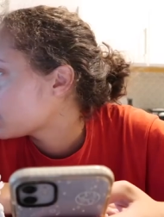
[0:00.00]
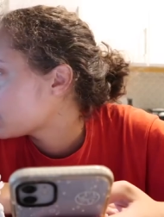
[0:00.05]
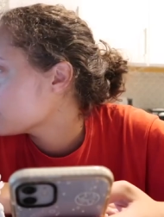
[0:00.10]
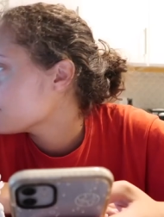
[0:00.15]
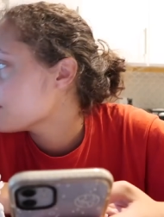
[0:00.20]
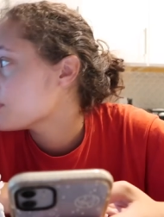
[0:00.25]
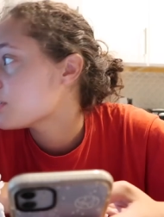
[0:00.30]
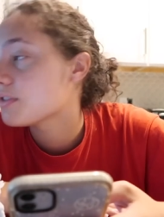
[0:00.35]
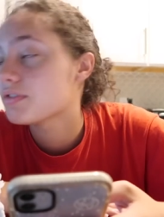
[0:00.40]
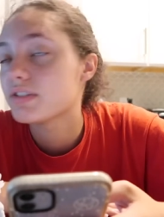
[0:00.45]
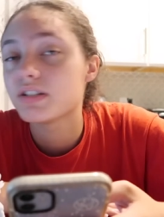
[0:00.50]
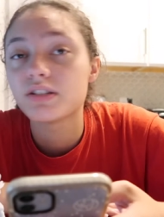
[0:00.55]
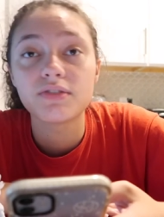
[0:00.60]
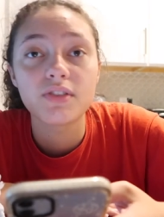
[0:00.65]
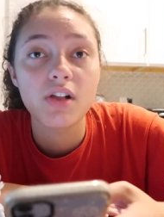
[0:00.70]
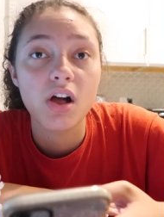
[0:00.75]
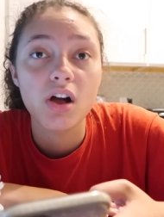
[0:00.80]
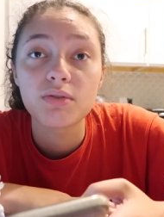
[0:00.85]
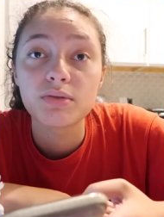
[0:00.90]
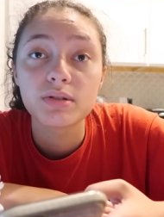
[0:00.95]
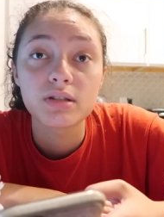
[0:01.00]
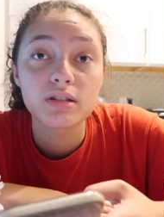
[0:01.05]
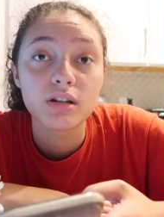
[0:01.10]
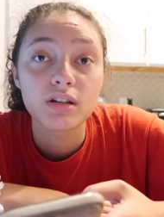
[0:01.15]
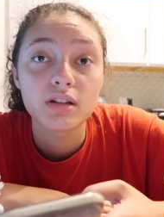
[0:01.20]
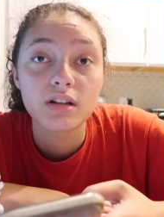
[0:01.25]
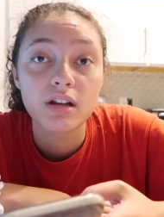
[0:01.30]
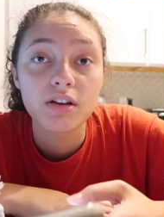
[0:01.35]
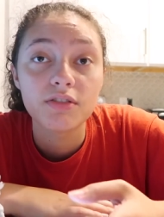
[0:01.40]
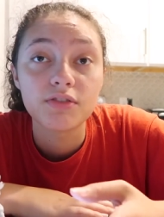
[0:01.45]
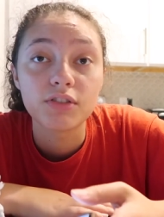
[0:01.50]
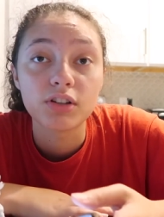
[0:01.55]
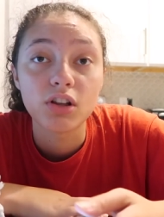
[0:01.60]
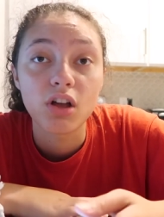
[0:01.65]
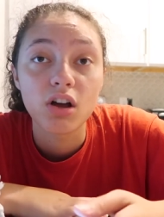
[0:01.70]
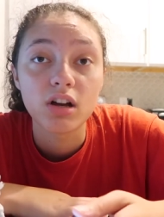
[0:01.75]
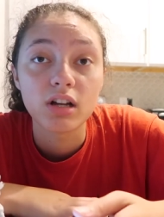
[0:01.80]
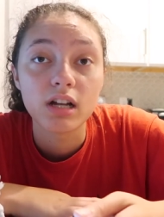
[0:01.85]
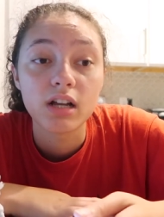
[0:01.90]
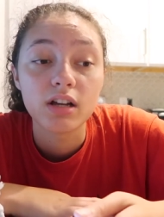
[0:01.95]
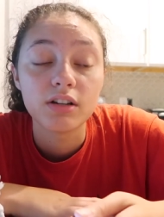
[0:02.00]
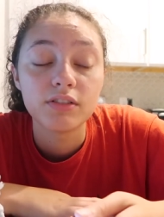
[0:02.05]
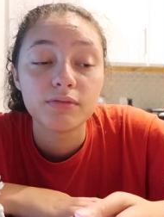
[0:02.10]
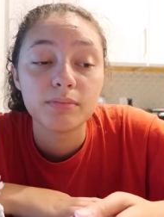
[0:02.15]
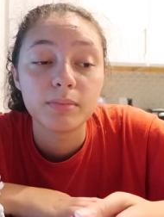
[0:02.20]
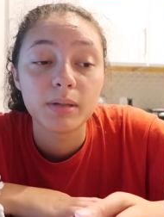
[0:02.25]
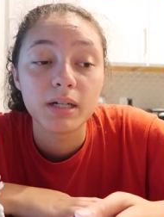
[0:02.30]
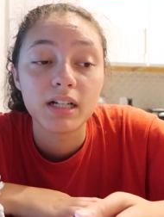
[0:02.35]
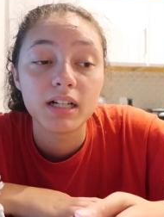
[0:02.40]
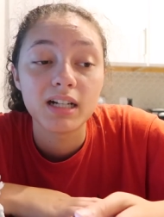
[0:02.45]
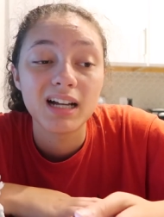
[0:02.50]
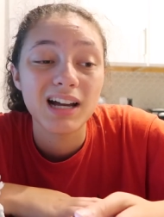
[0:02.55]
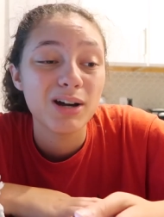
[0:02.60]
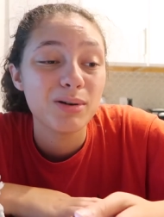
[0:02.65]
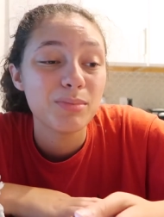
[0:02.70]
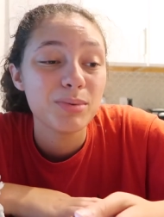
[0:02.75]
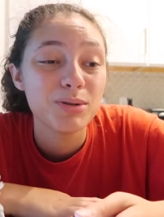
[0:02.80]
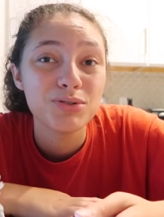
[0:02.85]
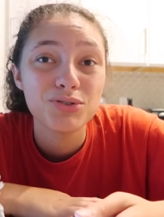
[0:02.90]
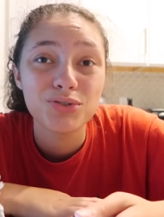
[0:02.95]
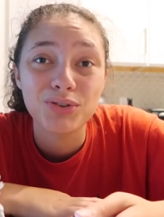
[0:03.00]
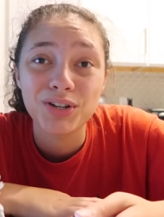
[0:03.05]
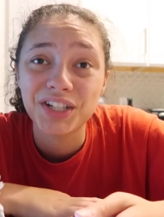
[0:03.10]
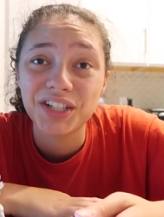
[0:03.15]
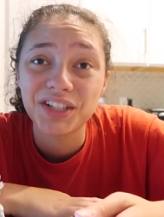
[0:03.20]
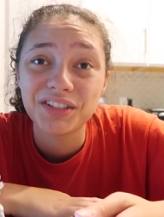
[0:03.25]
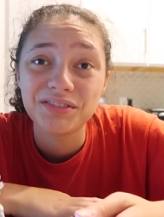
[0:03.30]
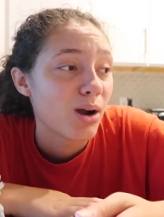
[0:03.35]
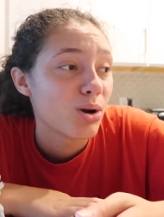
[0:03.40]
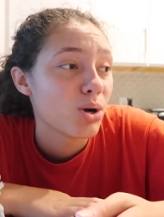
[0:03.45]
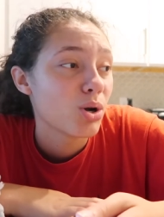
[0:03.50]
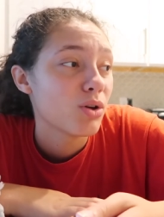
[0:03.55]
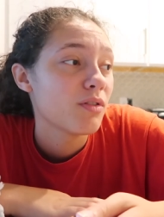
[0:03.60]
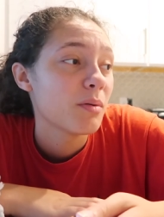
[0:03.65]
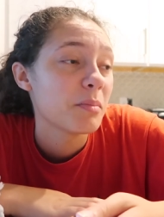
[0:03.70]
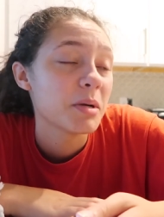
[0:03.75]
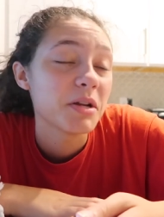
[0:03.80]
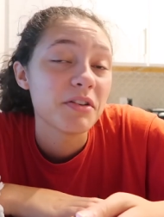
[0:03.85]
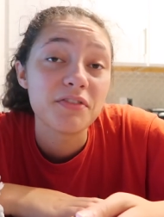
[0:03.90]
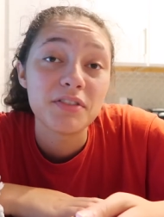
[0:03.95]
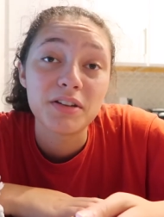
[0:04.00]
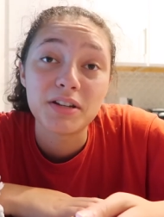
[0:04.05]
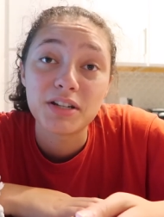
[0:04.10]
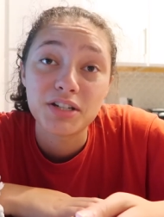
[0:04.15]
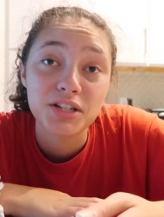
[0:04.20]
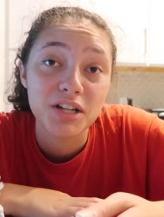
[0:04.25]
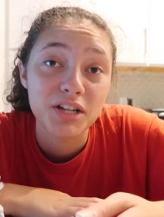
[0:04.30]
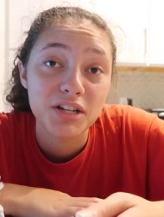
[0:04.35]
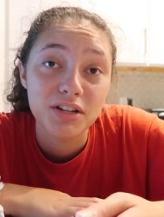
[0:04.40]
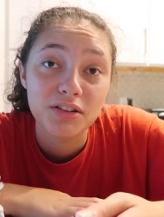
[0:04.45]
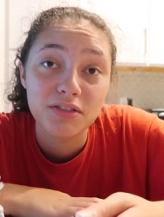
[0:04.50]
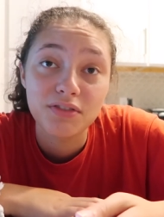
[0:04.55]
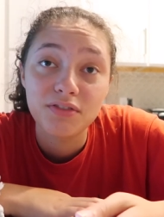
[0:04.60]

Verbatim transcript: don't even know if this vlog was good enough or long enough, but I hope you enjoyed it. I don't know if I'm gonna finish it